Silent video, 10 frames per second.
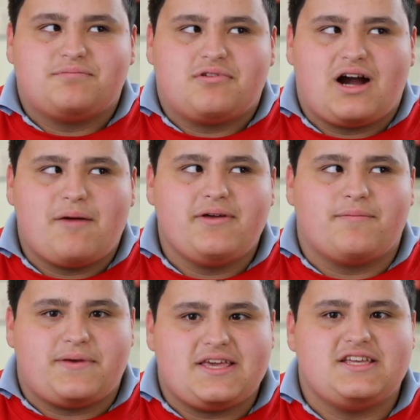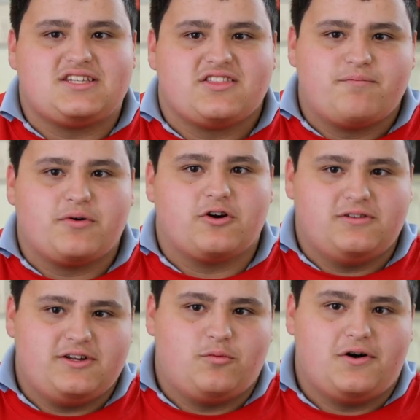Probably a piece of the
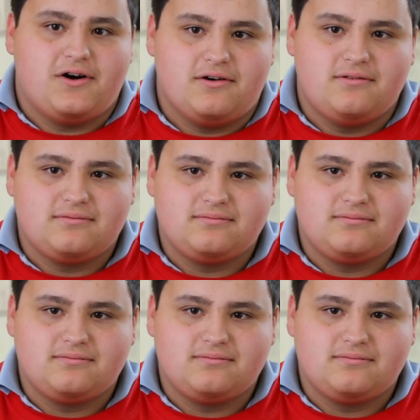Berlin Wall.